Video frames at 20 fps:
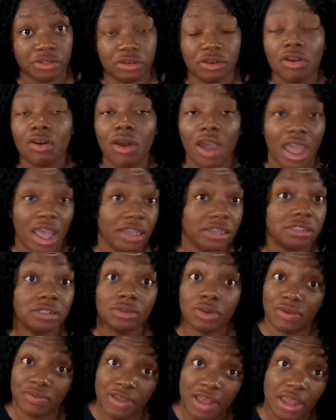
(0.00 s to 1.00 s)
no, I had to
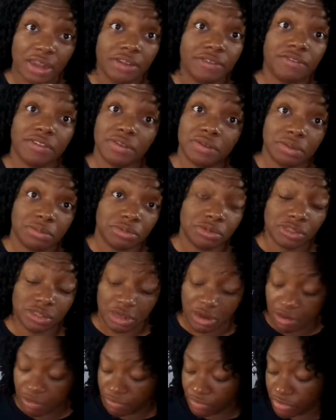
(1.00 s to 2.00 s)
have had a 50%
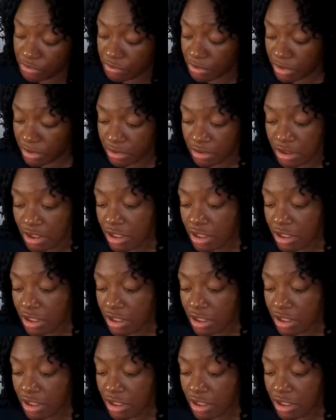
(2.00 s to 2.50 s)
off coupon